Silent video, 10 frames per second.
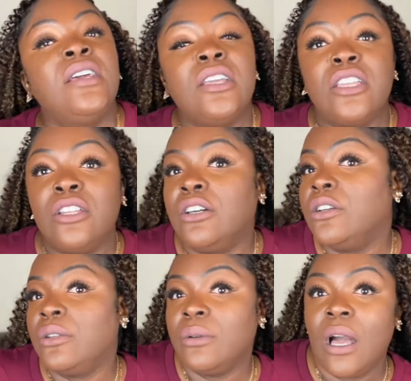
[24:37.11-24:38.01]
you
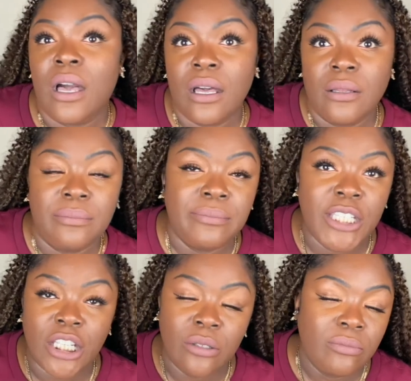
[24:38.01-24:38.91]

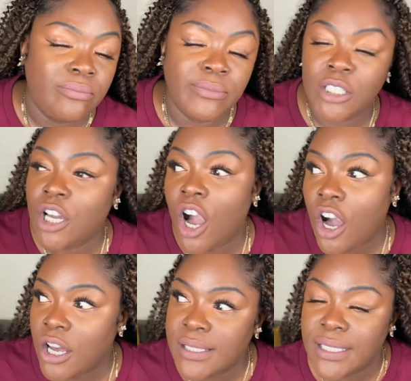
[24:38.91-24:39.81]
know,
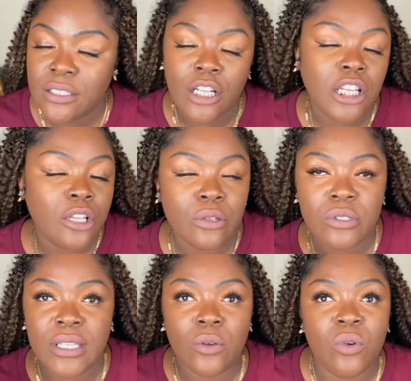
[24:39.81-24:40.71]
cars and
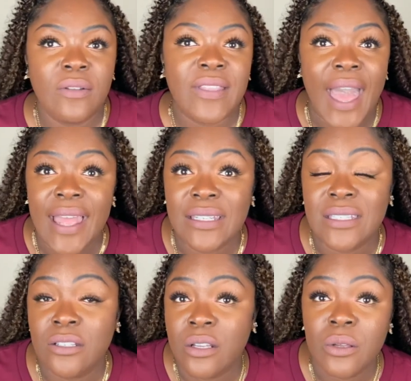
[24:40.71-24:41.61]
clothes and all of that.
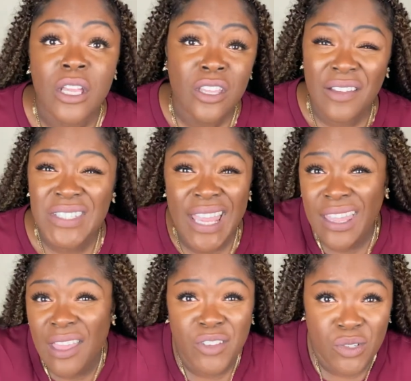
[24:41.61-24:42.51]
You know, you have to take
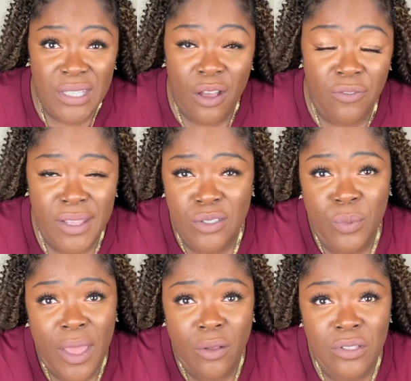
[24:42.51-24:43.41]
care of yourself as
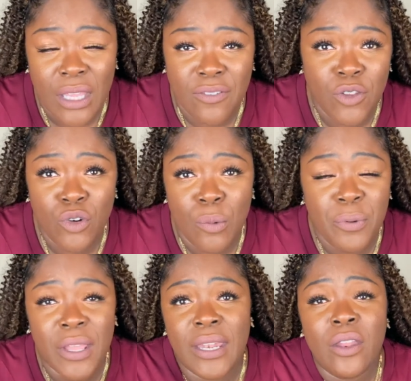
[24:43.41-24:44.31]
well. Like, if you're not
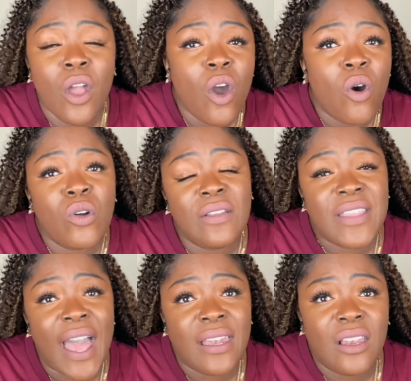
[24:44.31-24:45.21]
putting all of
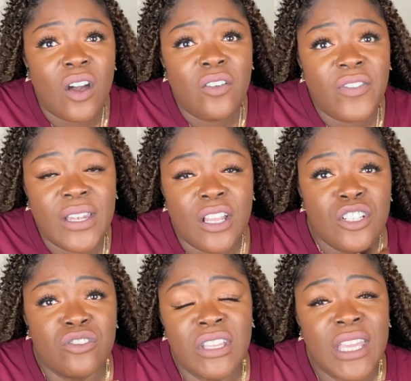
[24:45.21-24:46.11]
that love and
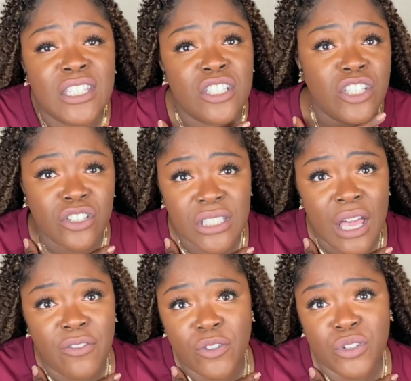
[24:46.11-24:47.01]
luxury into
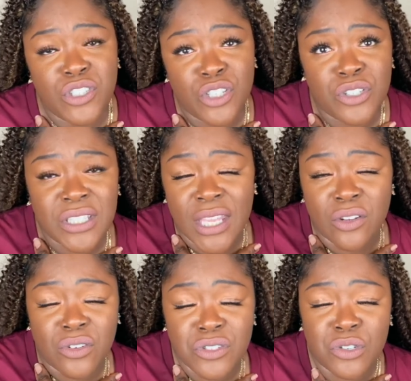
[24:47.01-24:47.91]
yourself and onto your skin
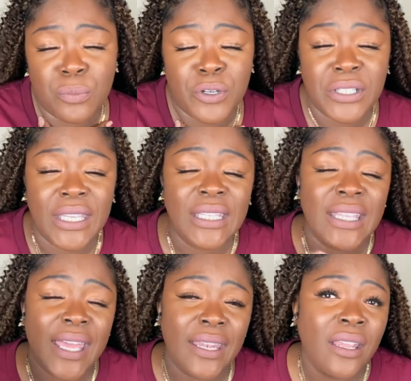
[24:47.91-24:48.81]
and onto your body,
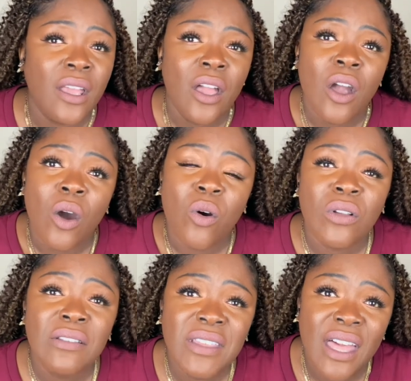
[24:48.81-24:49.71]
then
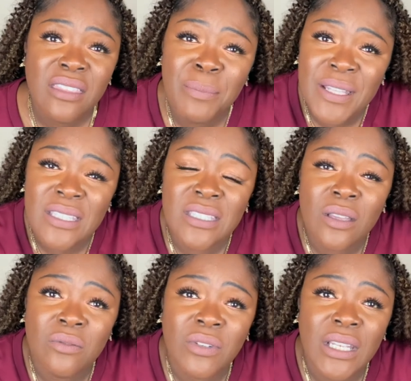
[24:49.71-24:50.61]
all of the other bits
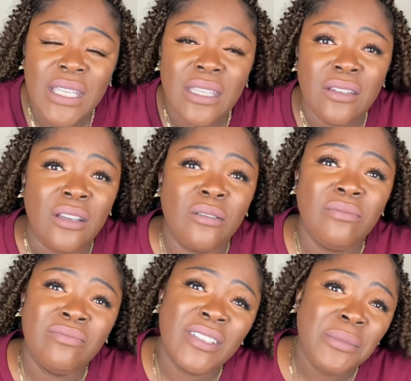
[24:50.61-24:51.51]
don't really, you
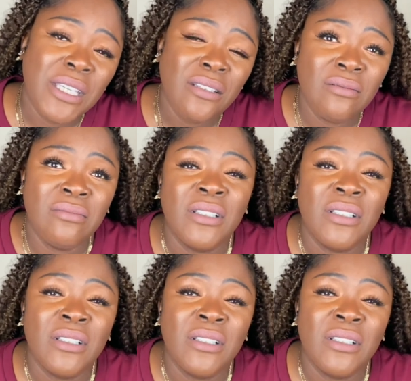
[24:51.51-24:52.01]
know, I mean,